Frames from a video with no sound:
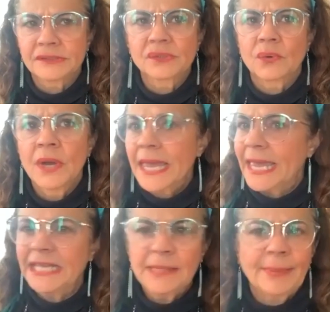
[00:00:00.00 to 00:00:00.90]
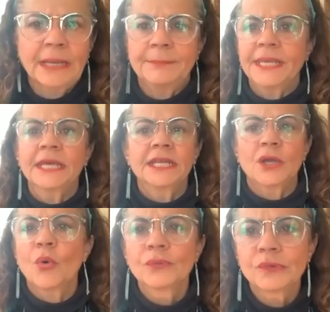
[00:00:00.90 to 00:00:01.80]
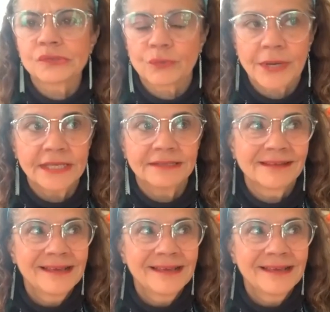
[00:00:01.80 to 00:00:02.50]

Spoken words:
So Eddie Palmieri, all those great